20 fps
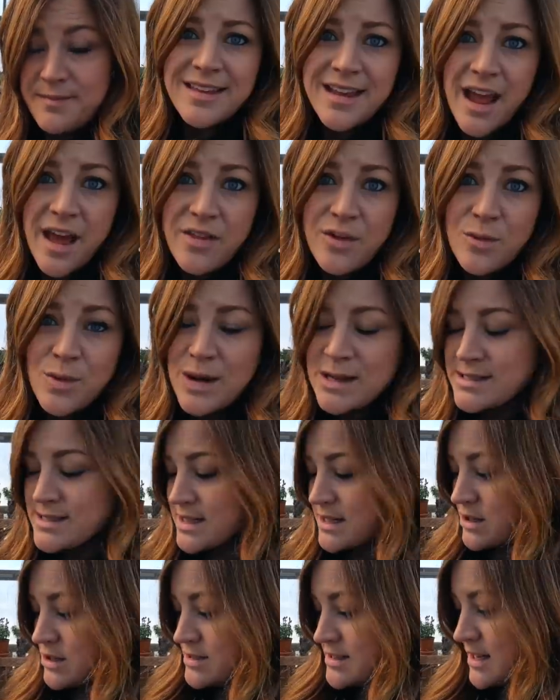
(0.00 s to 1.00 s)
The other ones,
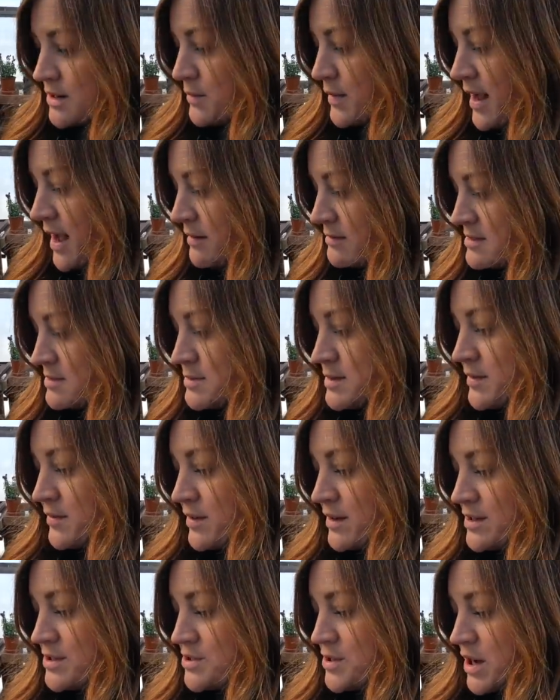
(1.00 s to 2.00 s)
it looks like we have some
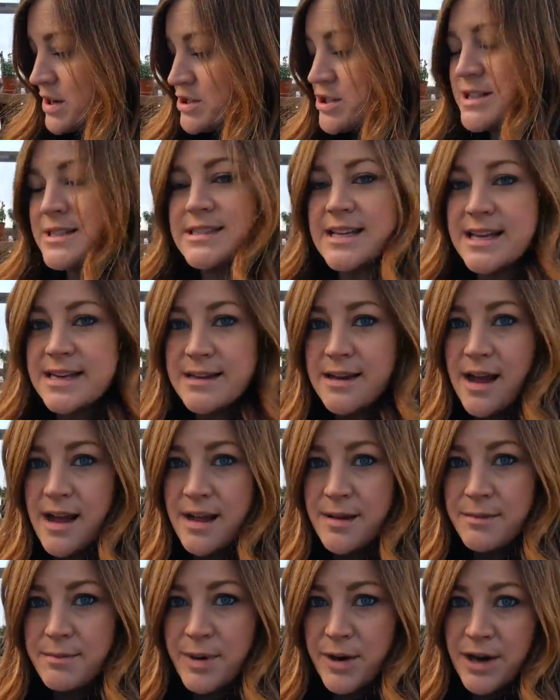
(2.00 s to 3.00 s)
different instructions, like
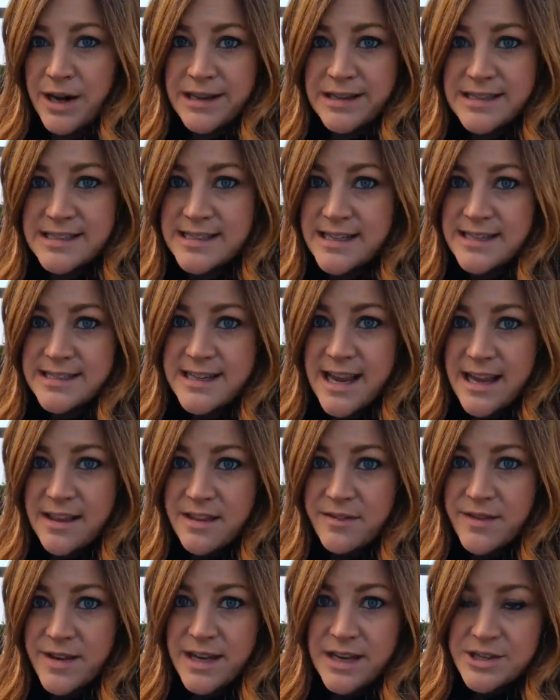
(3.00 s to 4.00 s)
burying the seeds 1/8
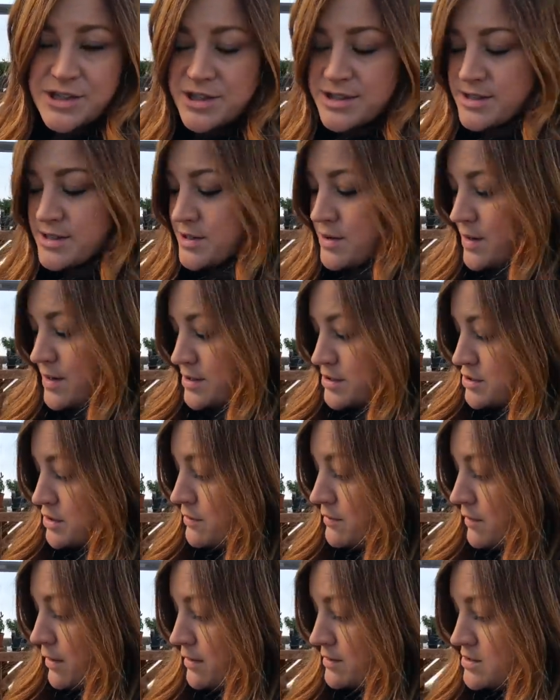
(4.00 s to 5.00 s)
of an inch and so on and so
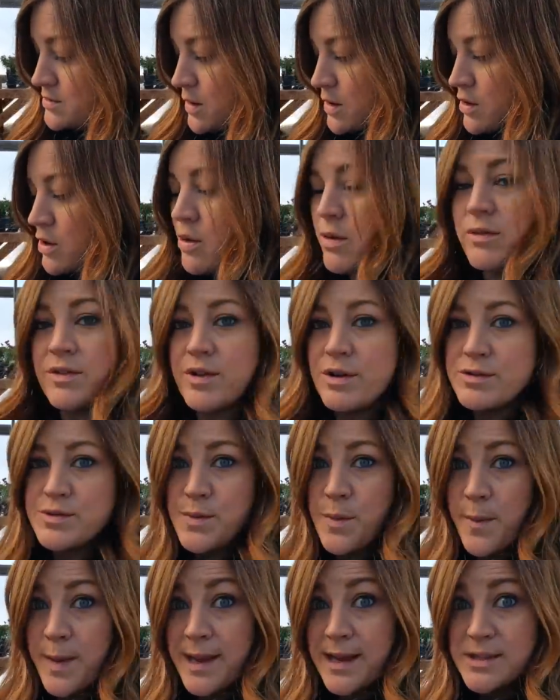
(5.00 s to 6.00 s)
forth, so I'll go over those
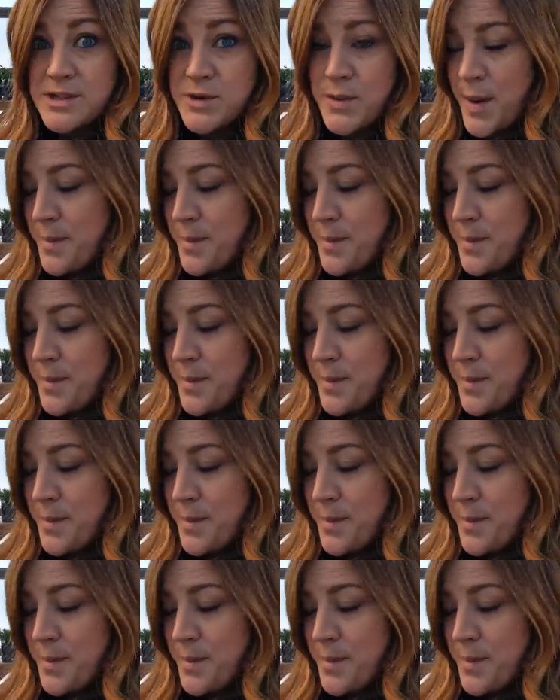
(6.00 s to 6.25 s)
when we get to